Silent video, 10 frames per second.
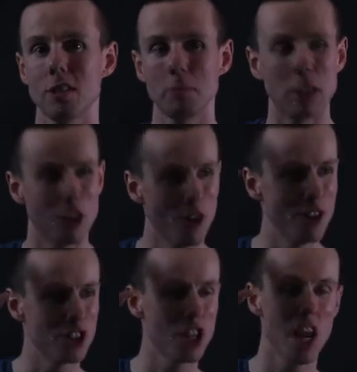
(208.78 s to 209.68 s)

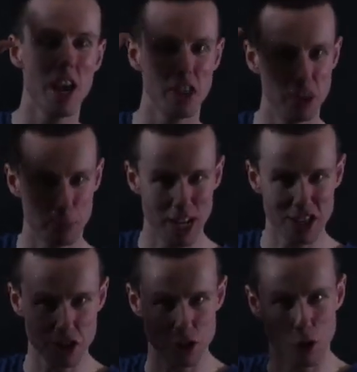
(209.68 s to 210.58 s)
because the
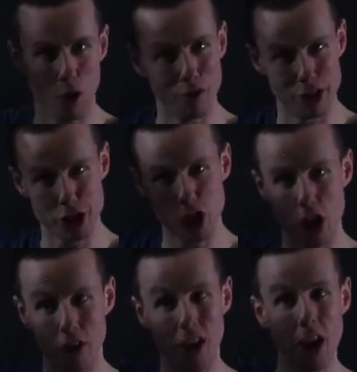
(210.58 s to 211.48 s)
presence of the
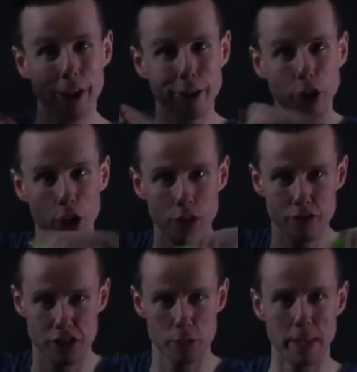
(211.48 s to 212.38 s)
Sun
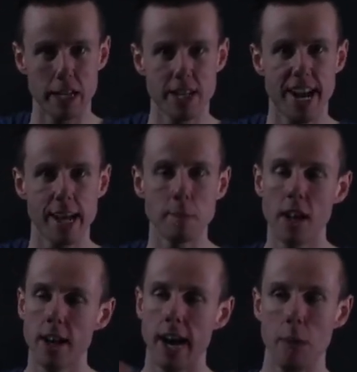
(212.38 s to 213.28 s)
curves the space-time
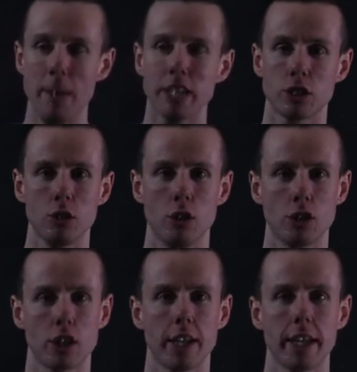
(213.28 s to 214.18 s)
and makes it
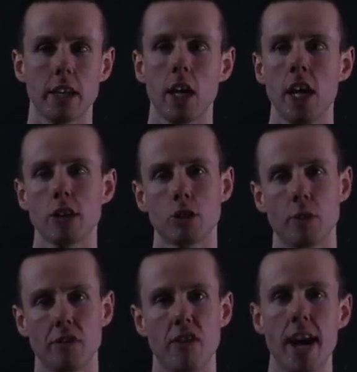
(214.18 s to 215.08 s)
non-Euclidean. So
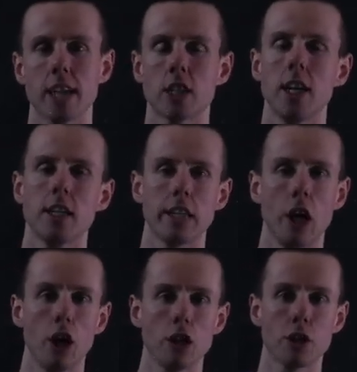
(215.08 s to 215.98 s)
in fact, the
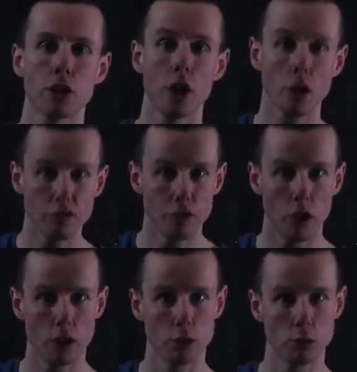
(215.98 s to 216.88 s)
Earth
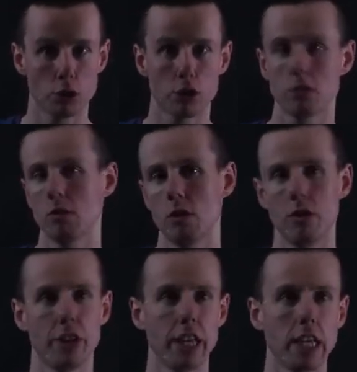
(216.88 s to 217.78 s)
follows
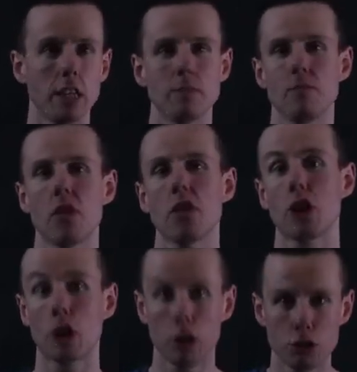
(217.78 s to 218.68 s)
the
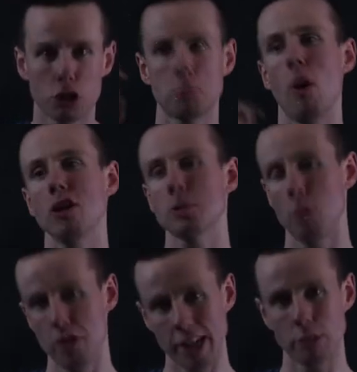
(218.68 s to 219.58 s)
closest
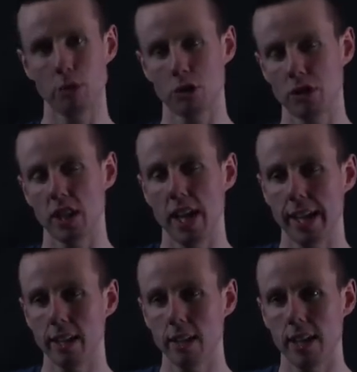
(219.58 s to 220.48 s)
possible thing to a straight
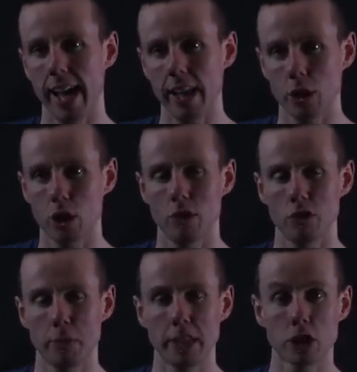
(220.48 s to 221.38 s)
line in the curved
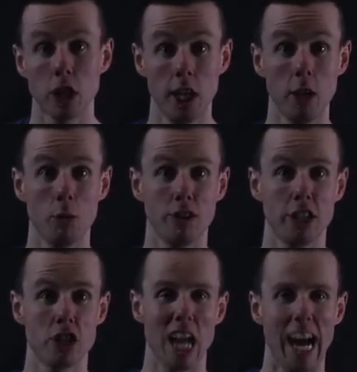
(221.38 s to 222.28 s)
space, which
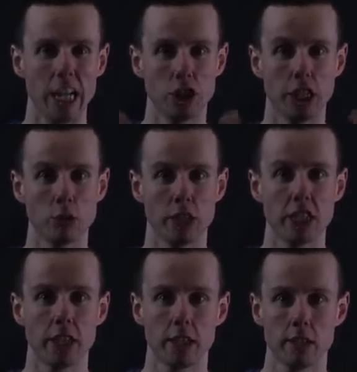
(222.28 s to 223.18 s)
is a
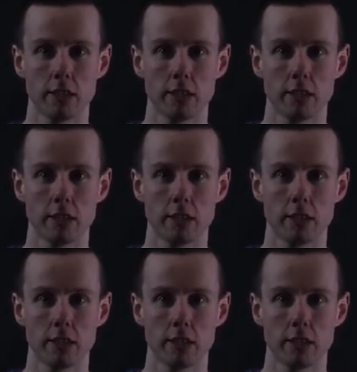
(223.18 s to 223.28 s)
geodesic.